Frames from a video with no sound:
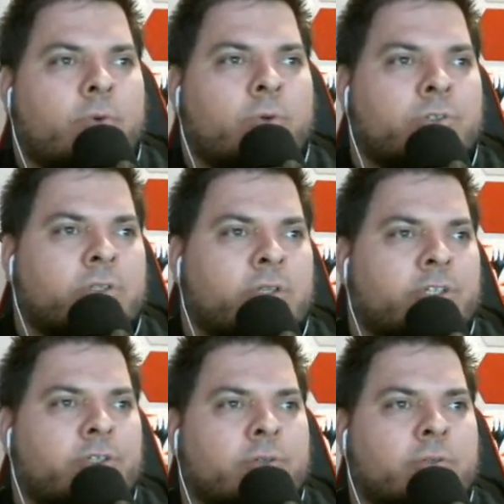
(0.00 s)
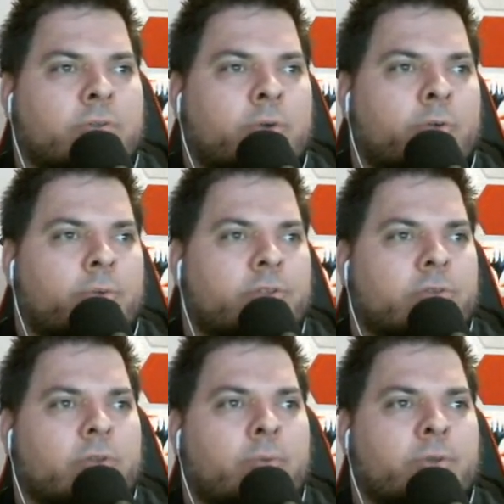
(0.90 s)
Or celestial or
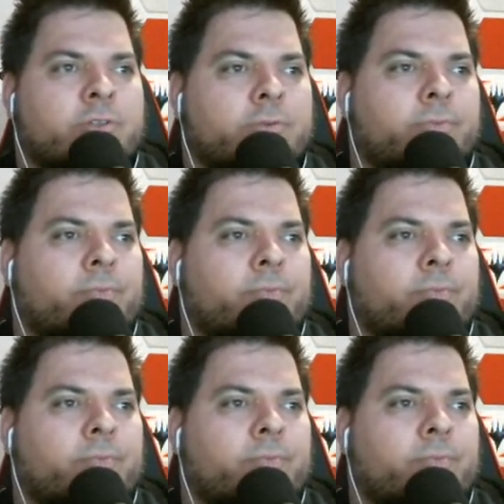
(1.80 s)
abyssal. Abyssal.